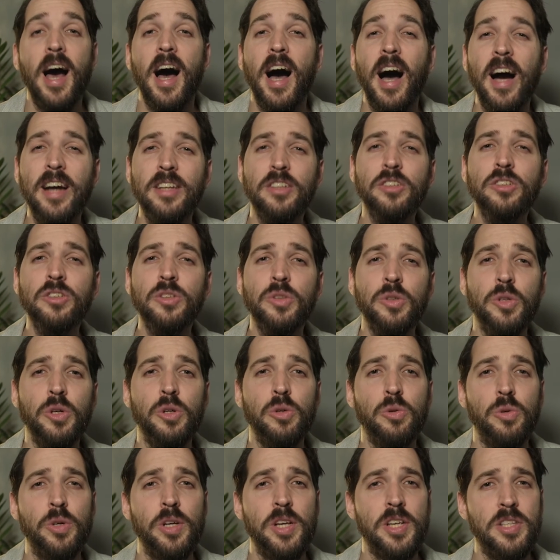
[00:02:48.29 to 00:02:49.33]
I don't
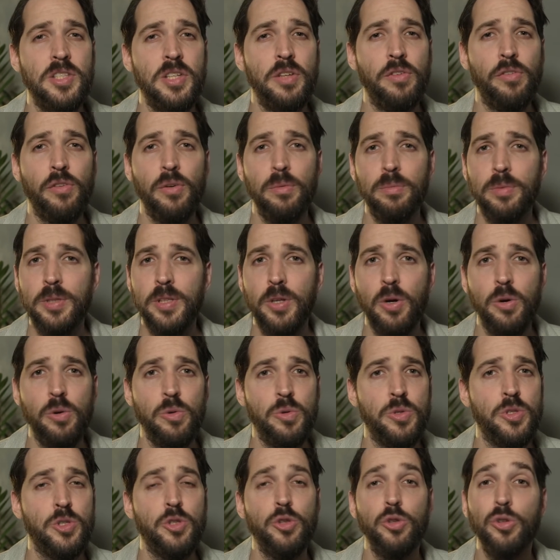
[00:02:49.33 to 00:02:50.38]
know, is it from
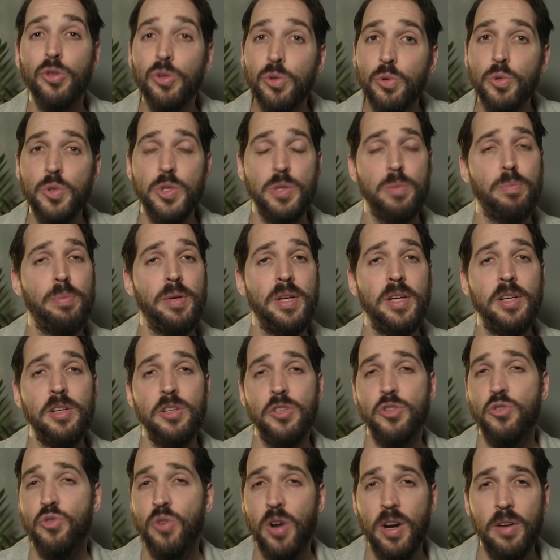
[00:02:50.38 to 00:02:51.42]
those two speaker
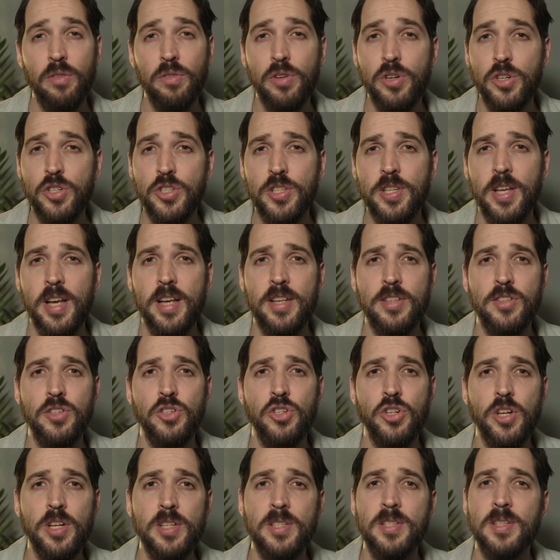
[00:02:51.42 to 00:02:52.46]
drivers, as
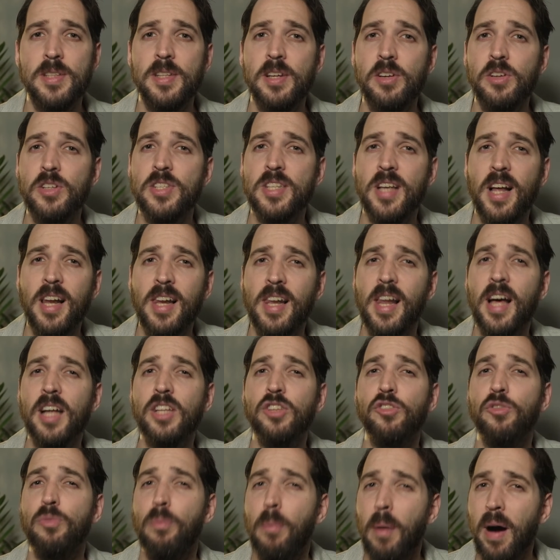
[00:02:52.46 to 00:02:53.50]
just there is a lot
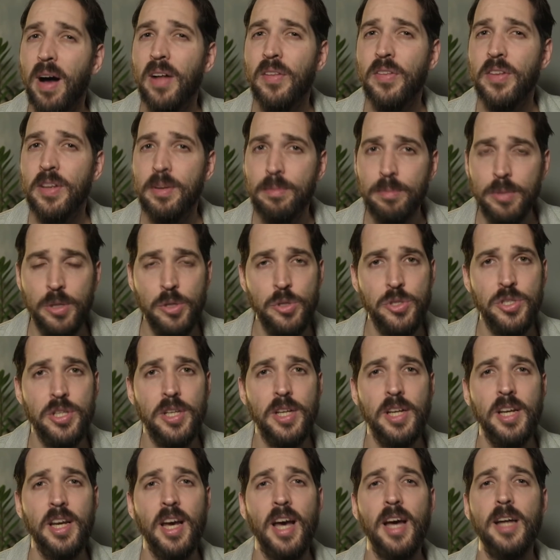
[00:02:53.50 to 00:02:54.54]
of body in
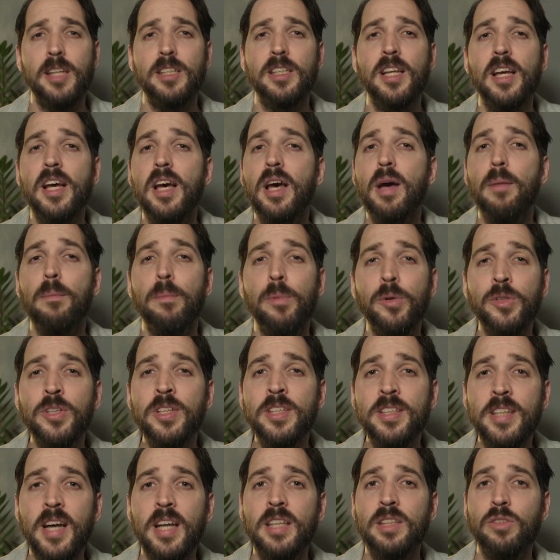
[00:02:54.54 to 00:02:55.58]
music, and
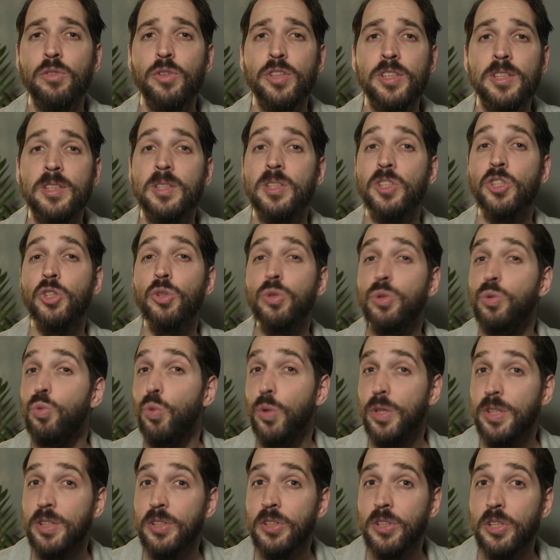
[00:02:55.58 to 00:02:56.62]
putting that with new
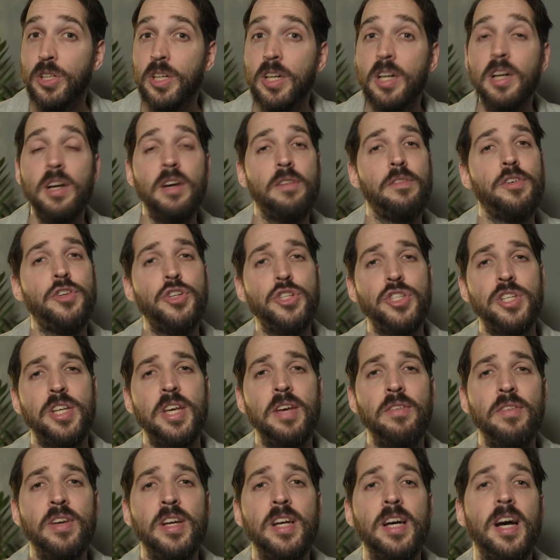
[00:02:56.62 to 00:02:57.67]
Twitter, which is
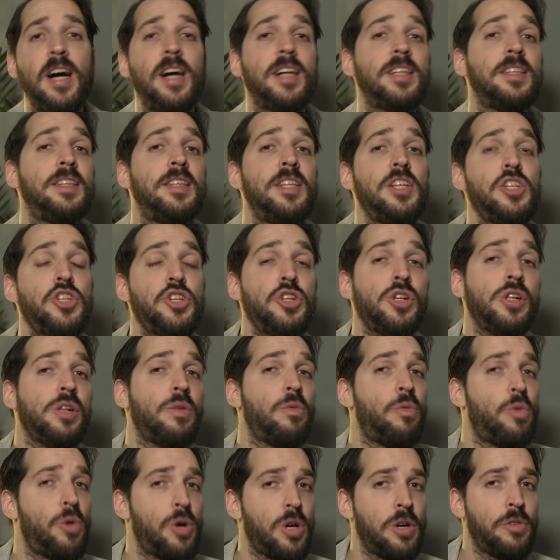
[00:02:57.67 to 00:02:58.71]
giving additional
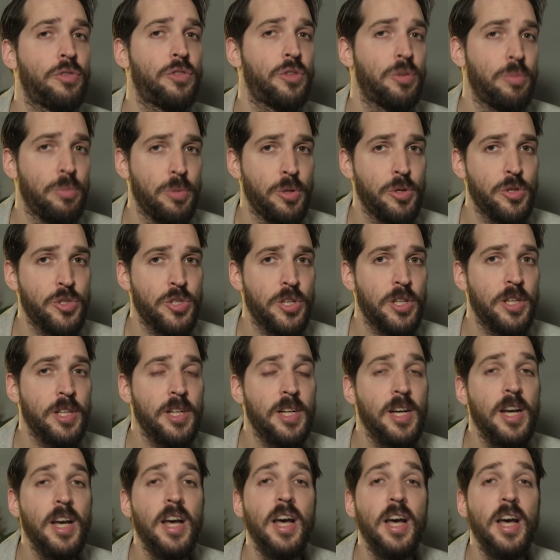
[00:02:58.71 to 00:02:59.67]
verve to music